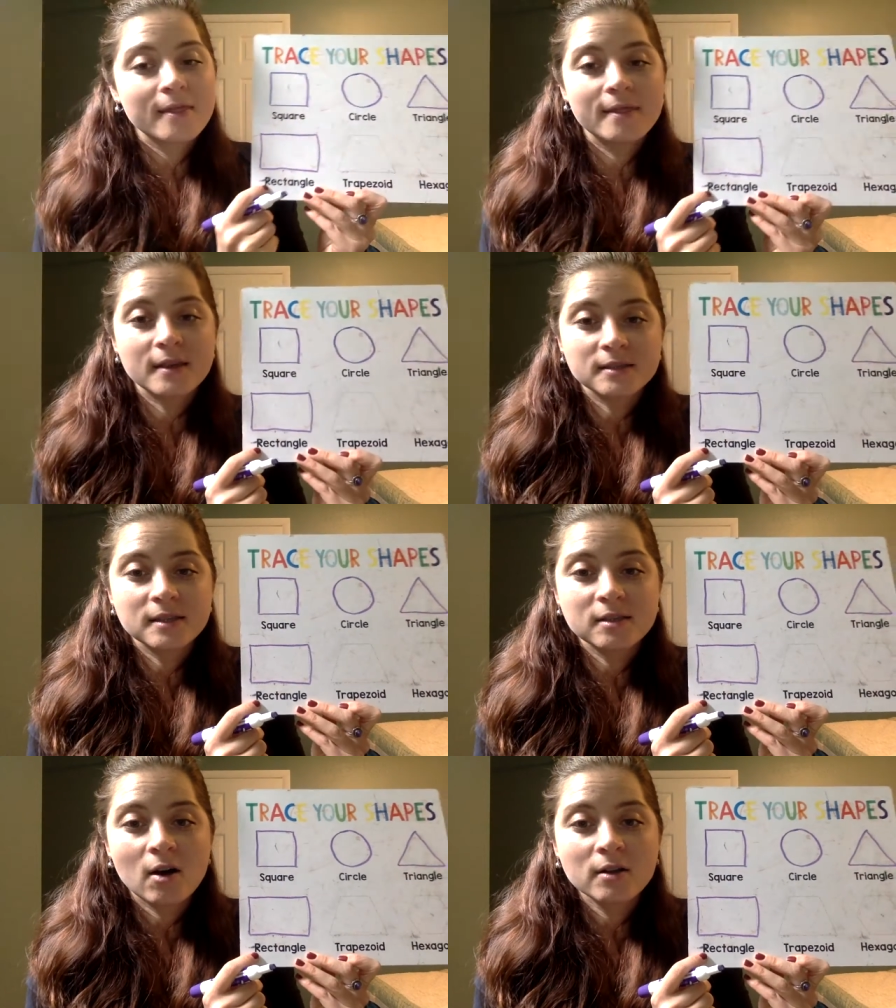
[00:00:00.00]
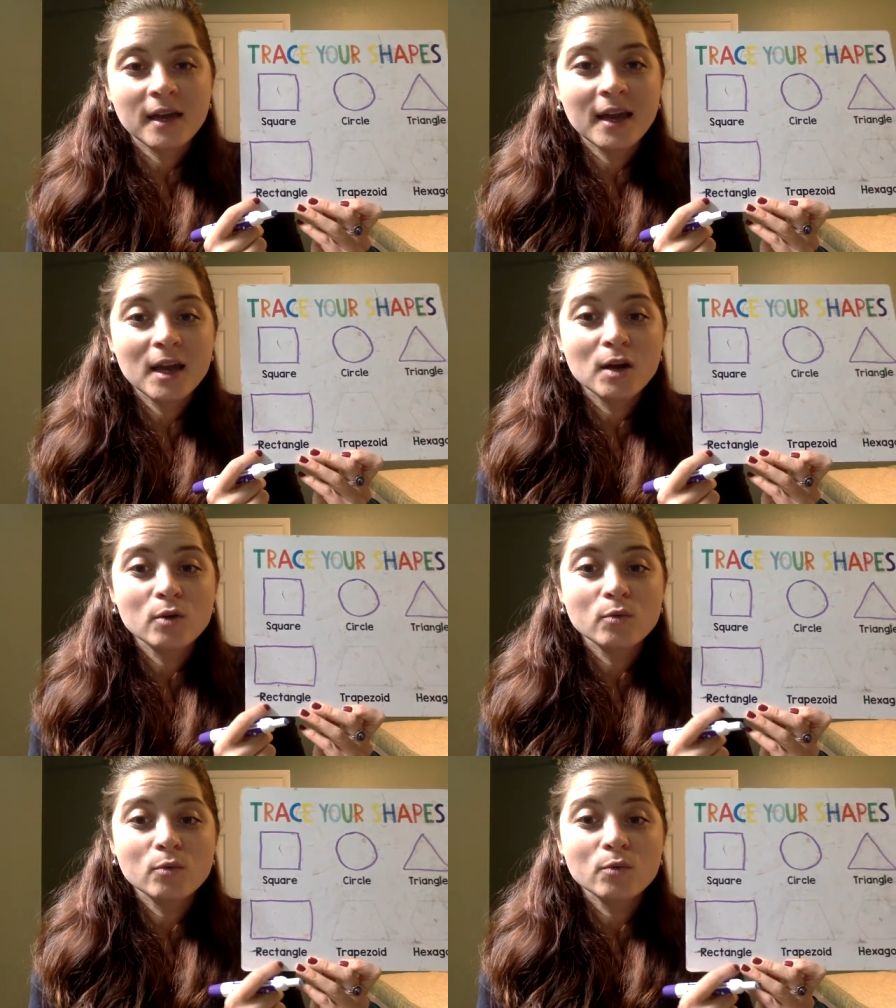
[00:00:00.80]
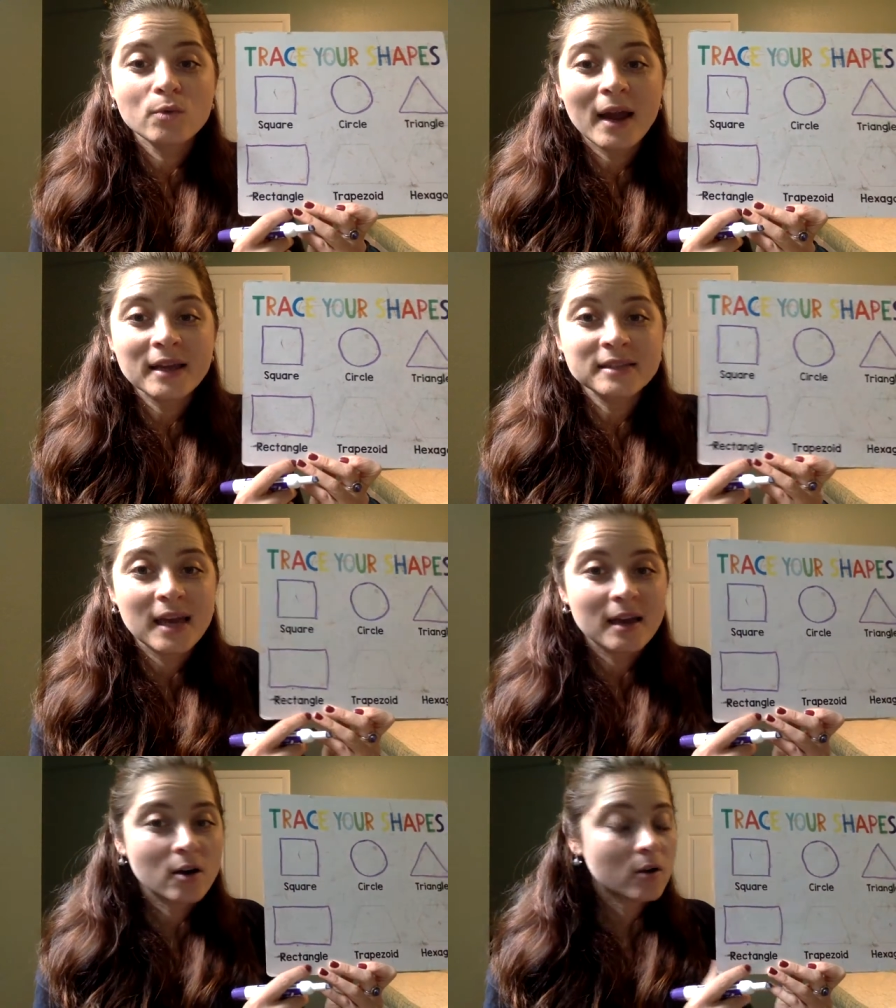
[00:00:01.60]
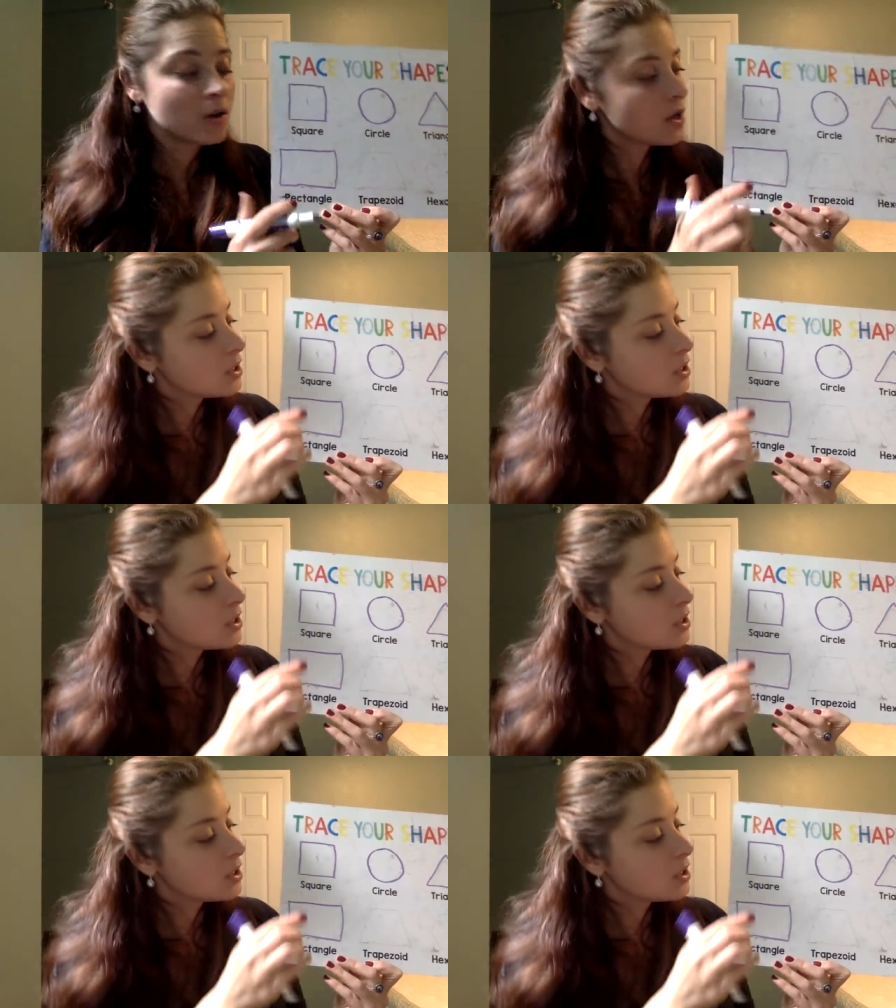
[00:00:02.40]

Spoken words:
This is called a rectangle.